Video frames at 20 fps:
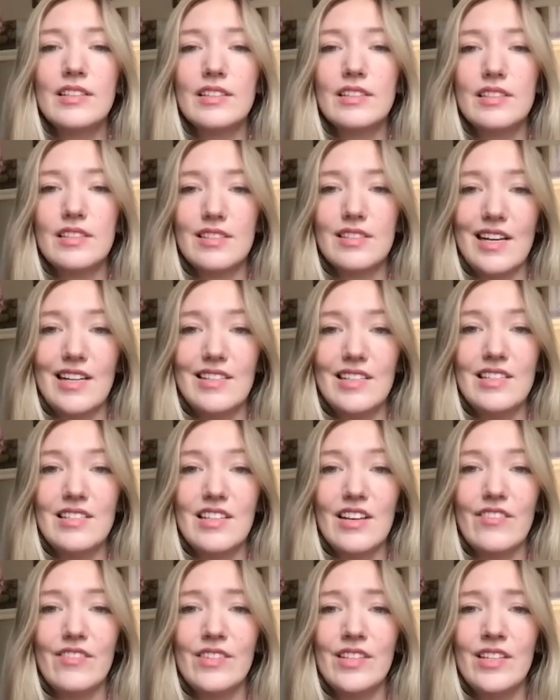since
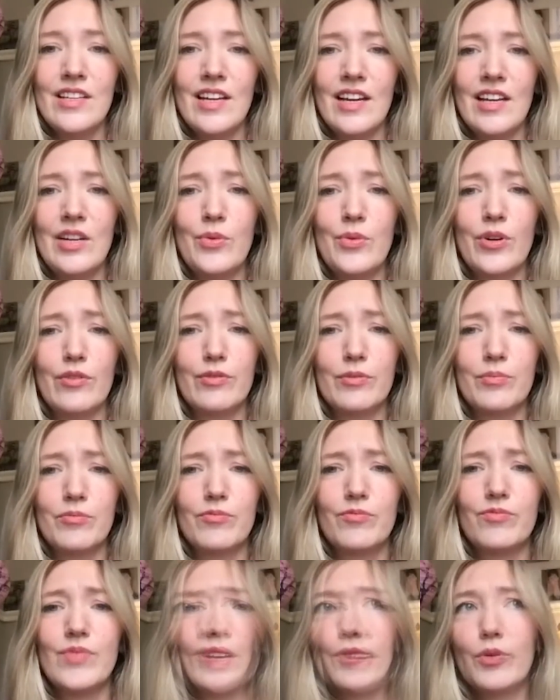1970, anywhere from
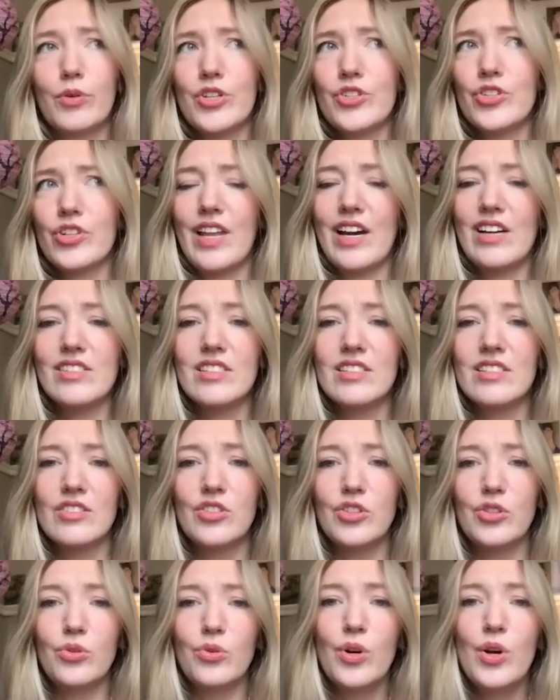400,000
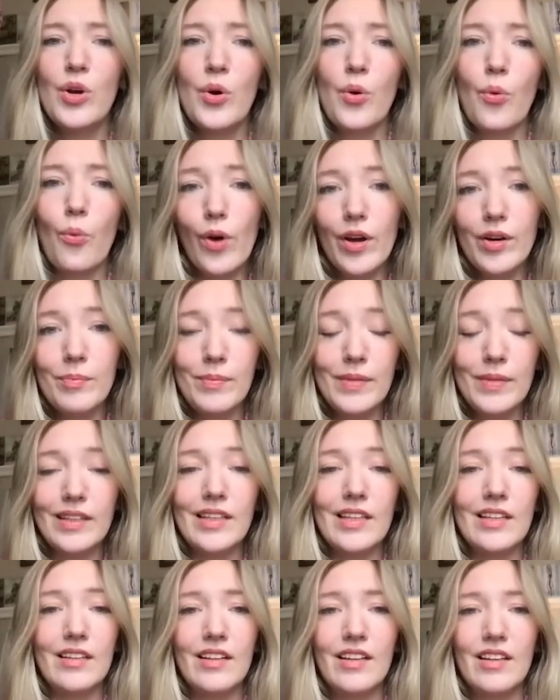to 1
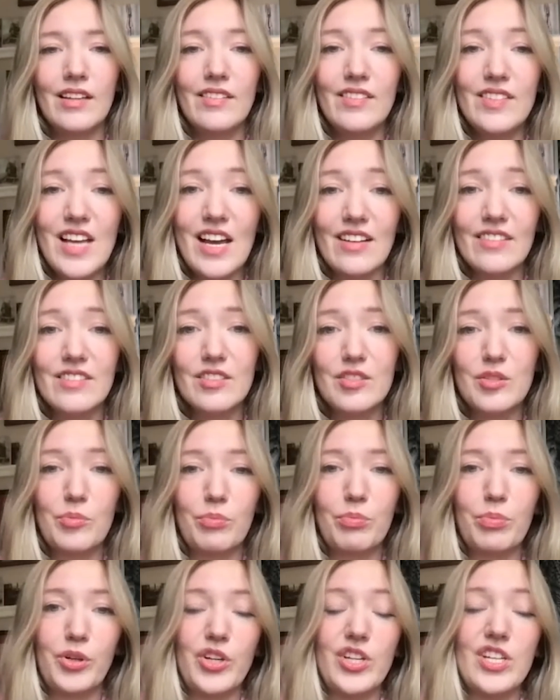million deaths
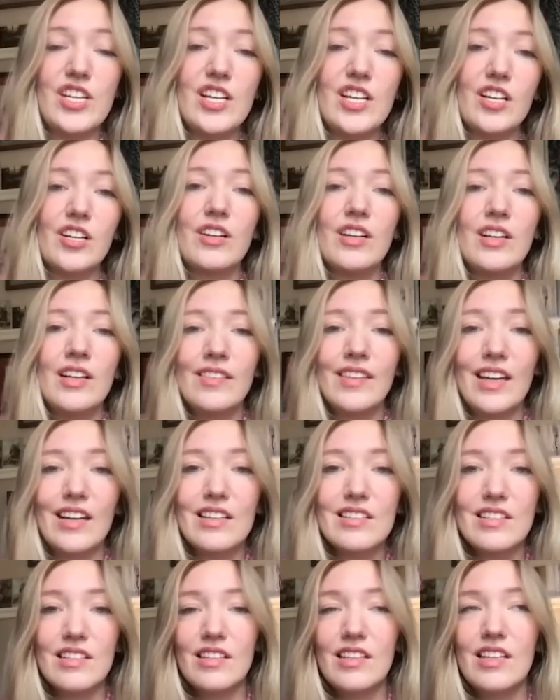per year. That is
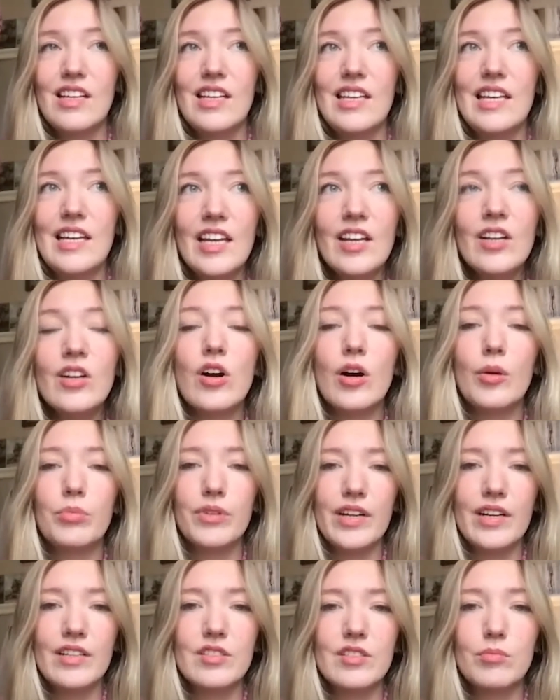an
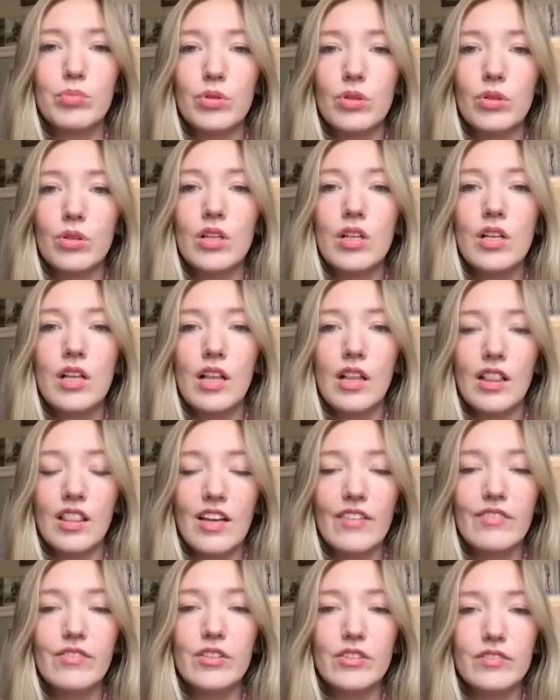incomprehensible
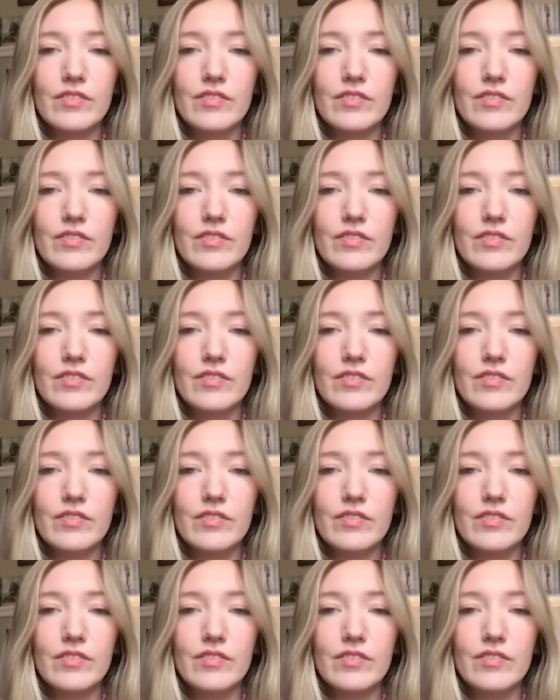level of